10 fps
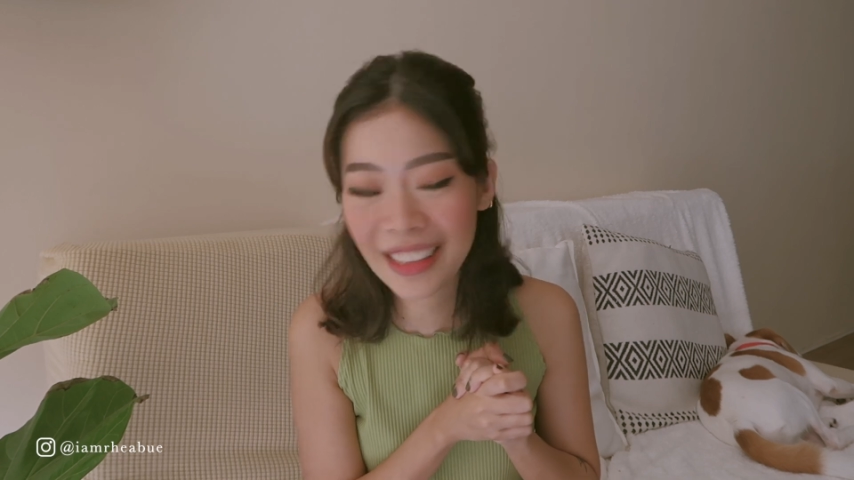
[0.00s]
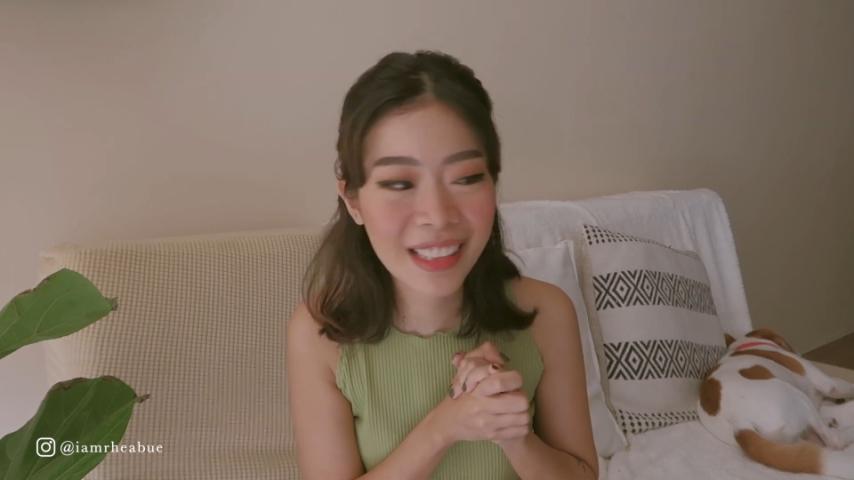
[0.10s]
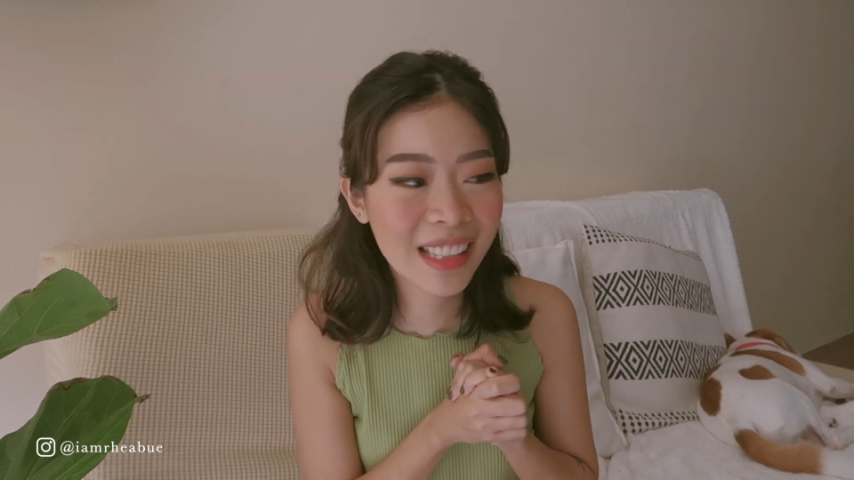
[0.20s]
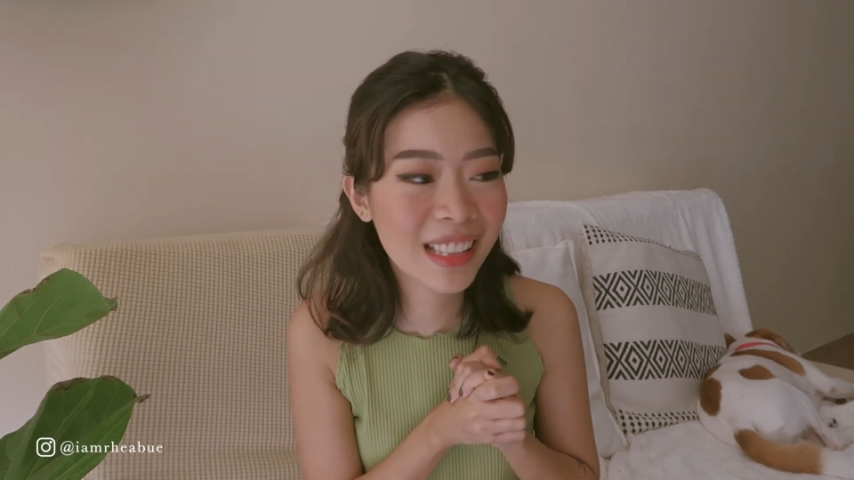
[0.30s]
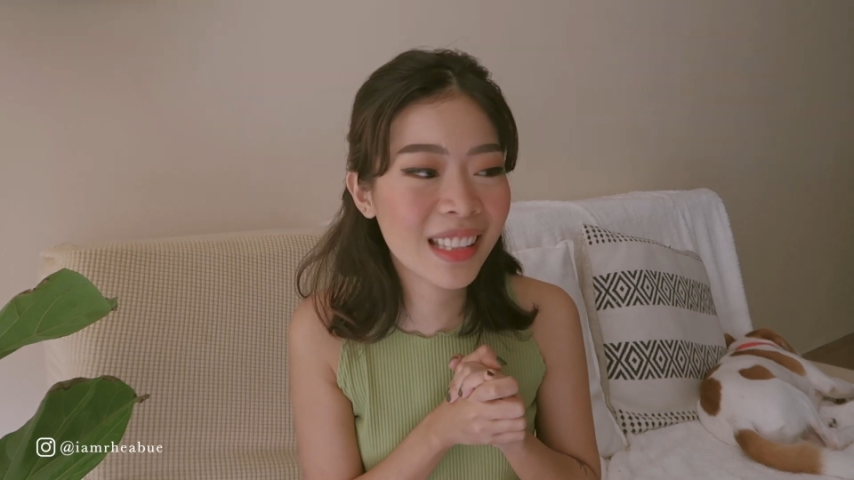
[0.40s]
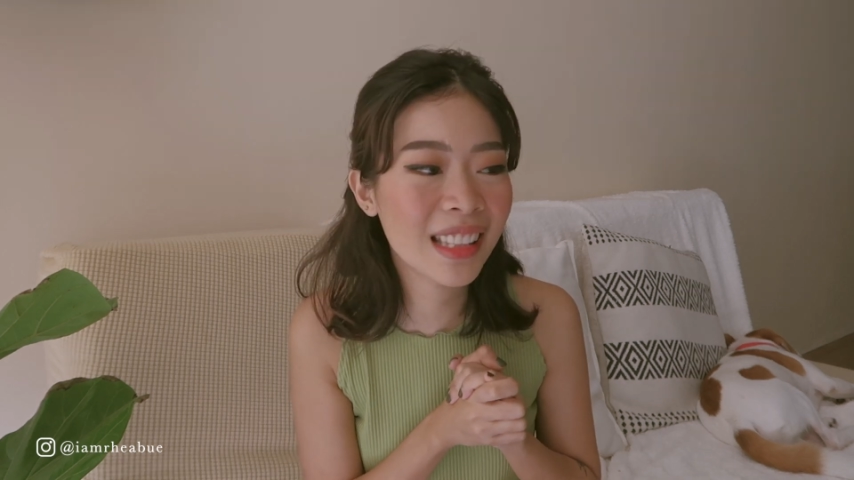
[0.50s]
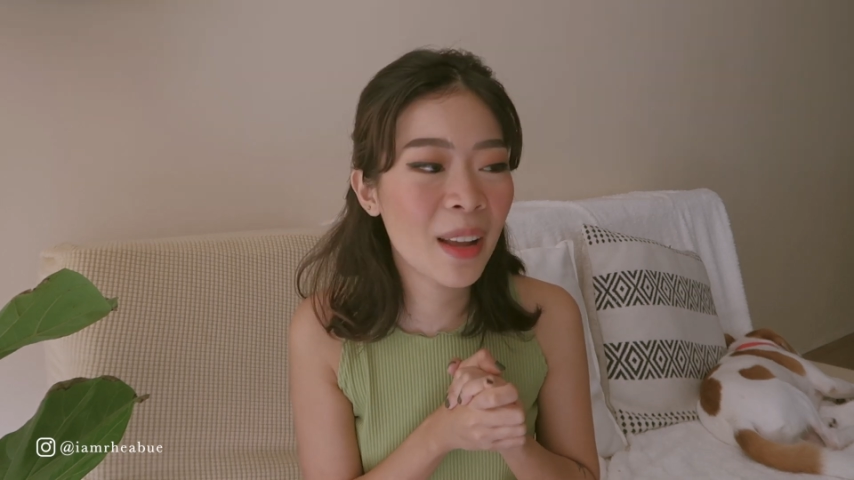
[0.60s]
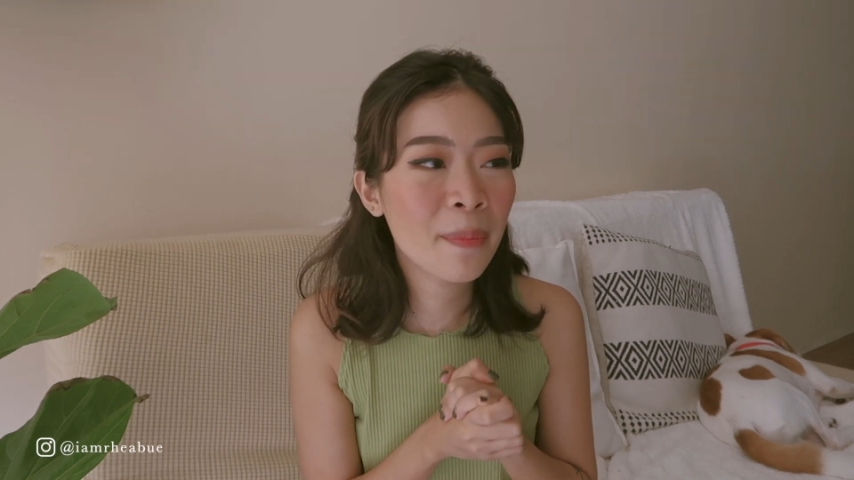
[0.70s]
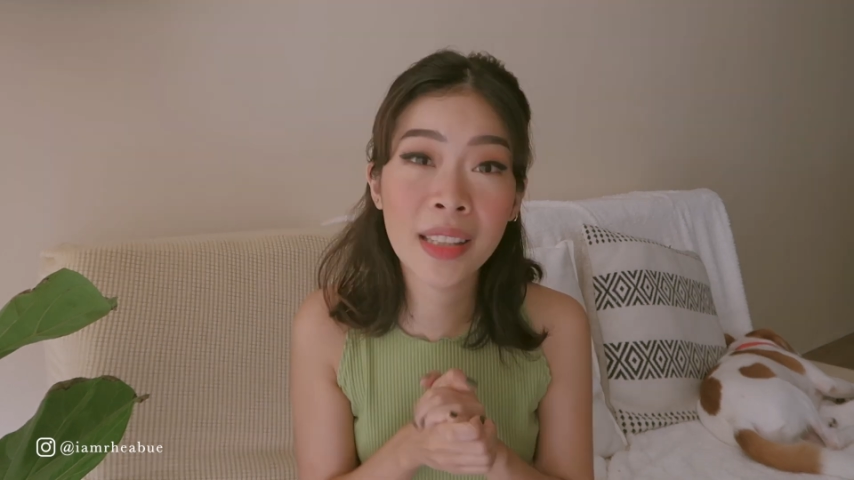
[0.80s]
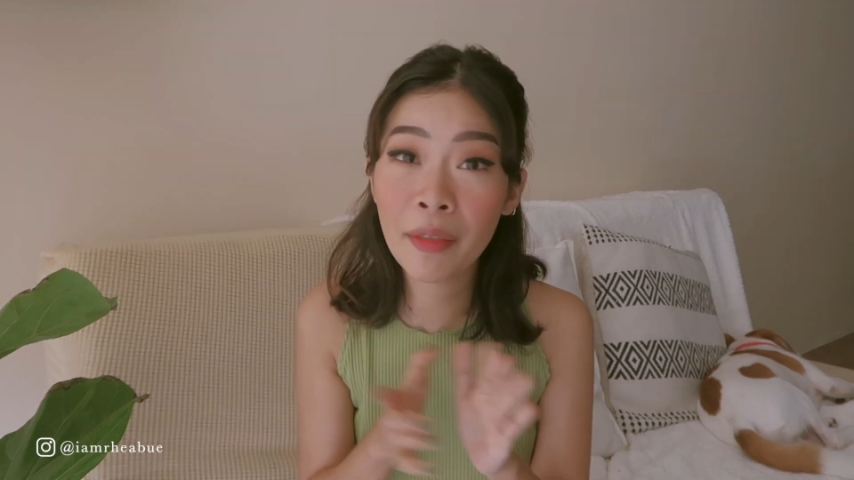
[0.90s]
And since
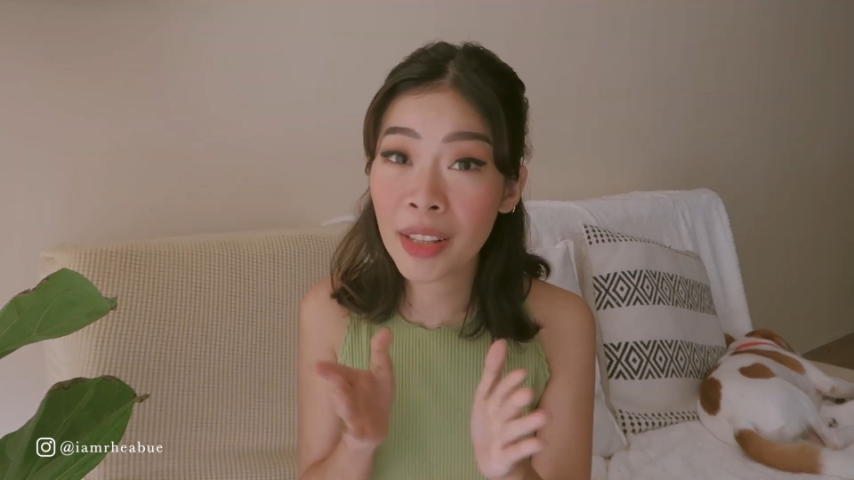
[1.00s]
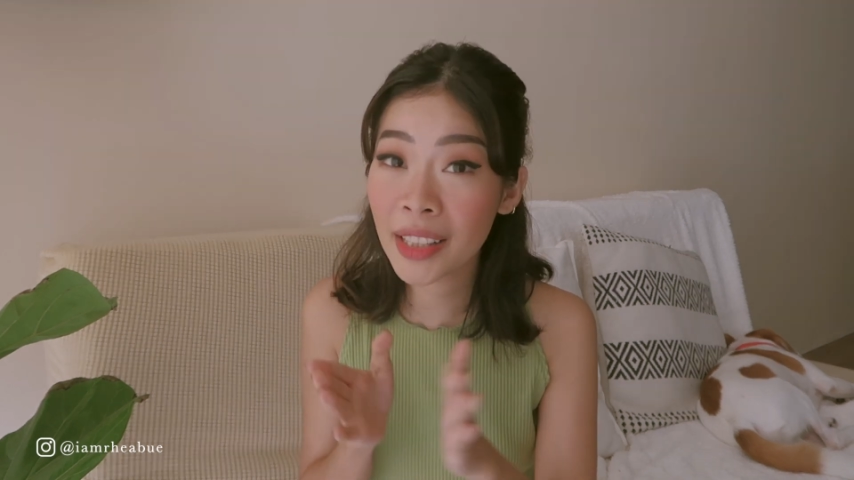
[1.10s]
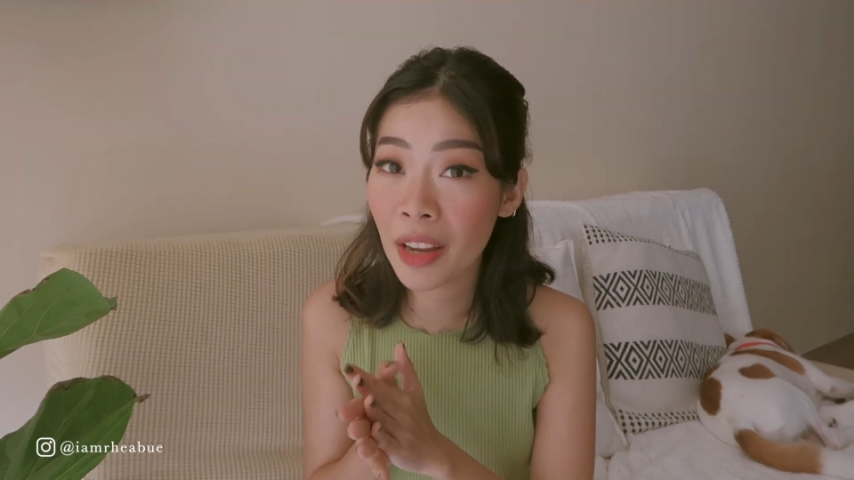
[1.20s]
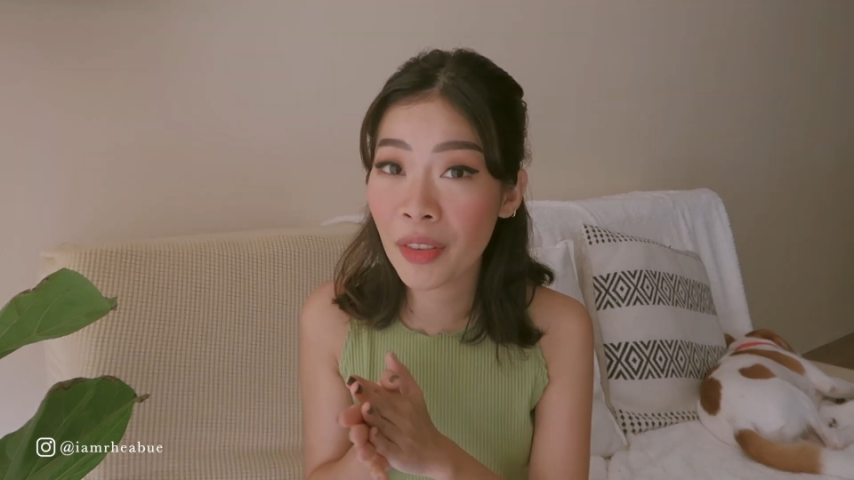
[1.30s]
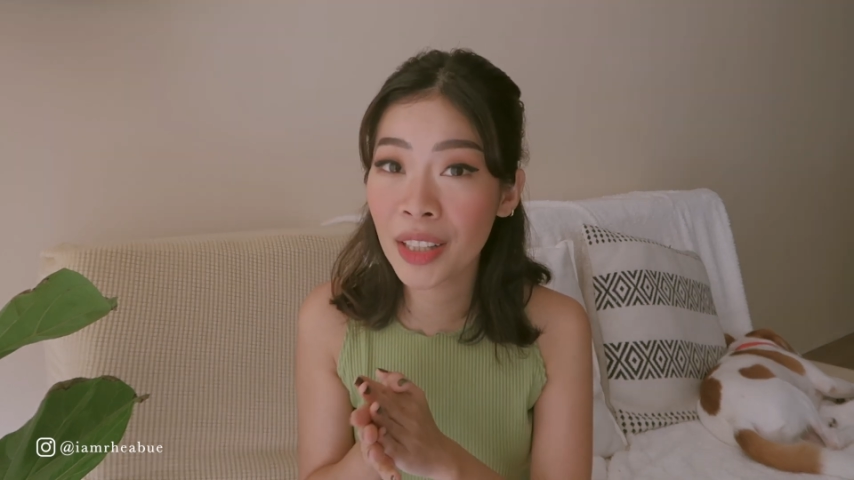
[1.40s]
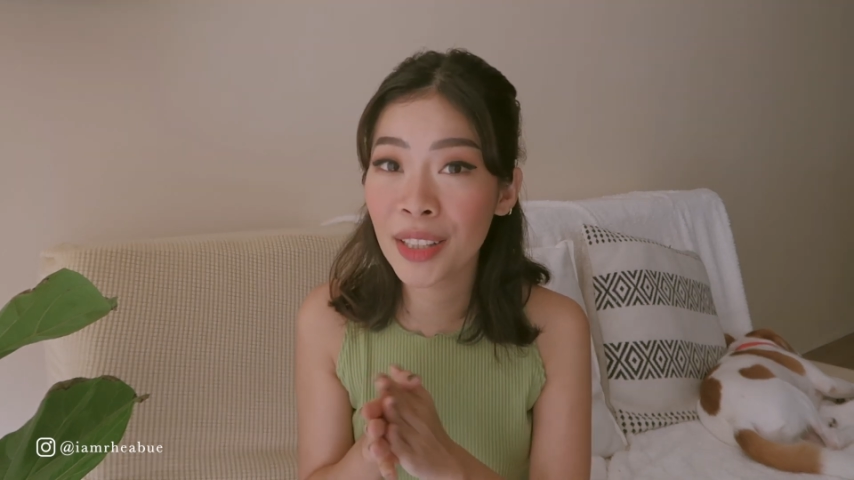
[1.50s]
7-7